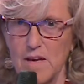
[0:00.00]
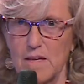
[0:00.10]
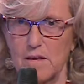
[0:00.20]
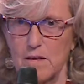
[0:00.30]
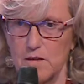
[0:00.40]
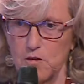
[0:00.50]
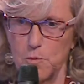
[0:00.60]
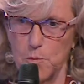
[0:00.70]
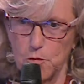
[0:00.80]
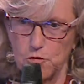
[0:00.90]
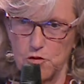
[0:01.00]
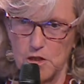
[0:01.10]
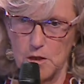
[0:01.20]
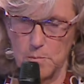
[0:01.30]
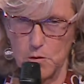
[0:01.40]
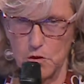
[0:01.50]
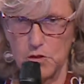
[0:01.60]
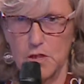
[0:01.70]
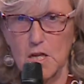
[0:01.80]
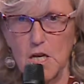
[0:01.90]
and the disproportionate
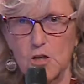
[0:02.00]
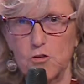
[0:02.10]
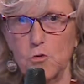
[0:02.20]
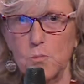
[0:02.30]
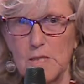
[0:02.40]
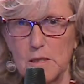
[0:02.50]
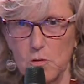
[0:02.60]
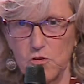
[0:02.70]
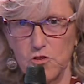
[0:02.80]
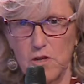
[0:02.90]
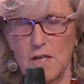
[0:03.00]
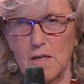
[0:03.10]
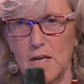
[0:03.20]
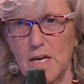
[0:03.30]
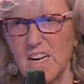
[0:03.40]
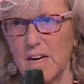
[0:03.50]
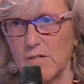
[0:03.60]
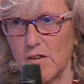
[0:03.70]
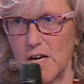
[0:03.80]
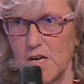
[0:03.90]
burden should be demonstrated in
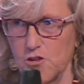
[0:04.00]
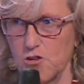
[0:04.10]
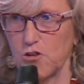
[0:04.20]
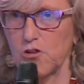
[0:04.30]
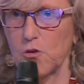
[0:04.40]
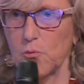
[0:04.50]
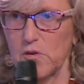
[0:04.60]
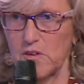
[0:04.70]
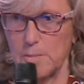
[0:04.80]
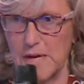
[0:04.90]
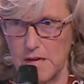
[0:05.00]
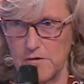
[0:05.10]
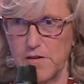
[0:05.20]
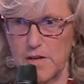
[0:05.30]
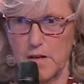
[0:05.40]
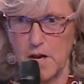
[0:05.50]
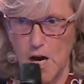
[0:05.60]
relationship with the benefit